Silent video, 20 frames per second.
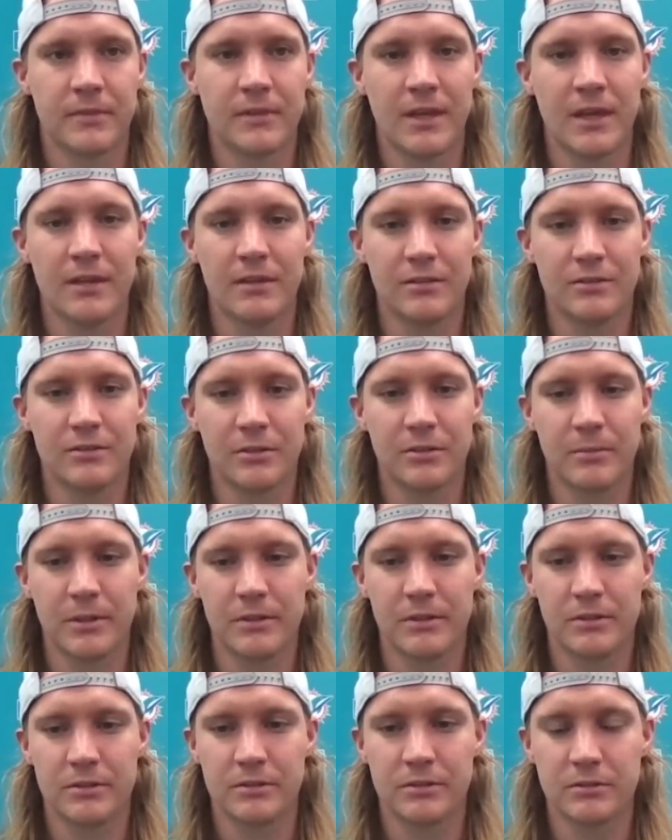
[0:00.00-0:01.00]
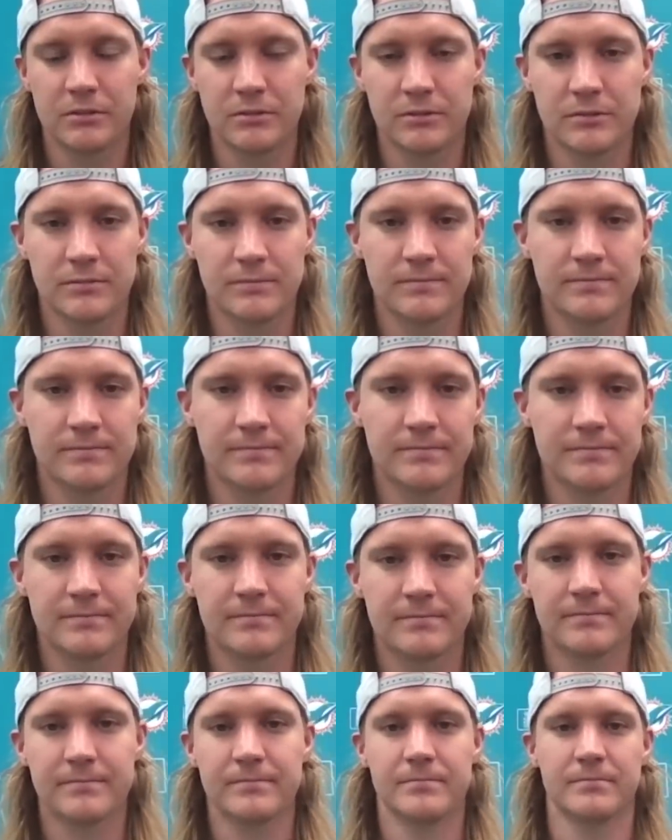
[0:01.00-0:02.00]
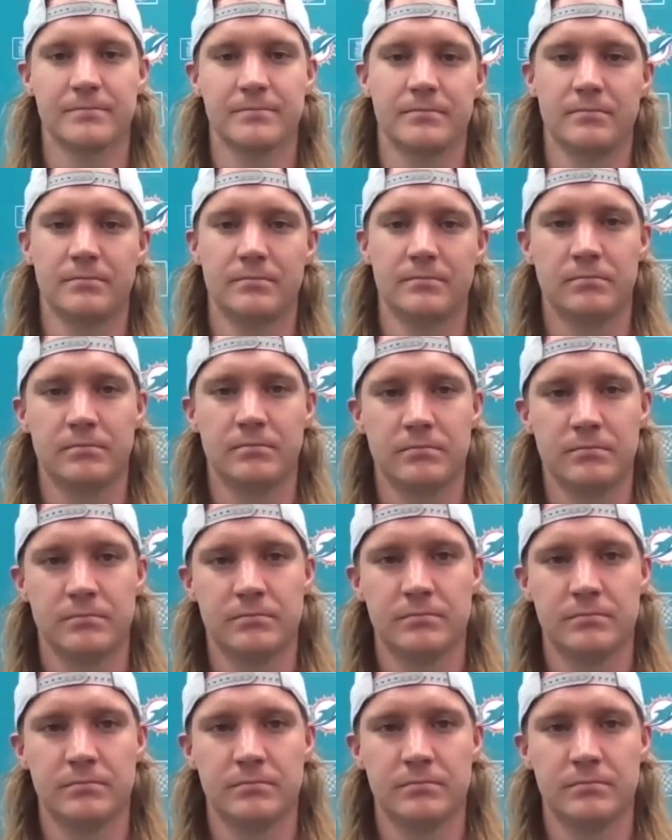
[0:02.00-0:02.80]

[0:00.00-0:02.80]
Thank you so much. Omar?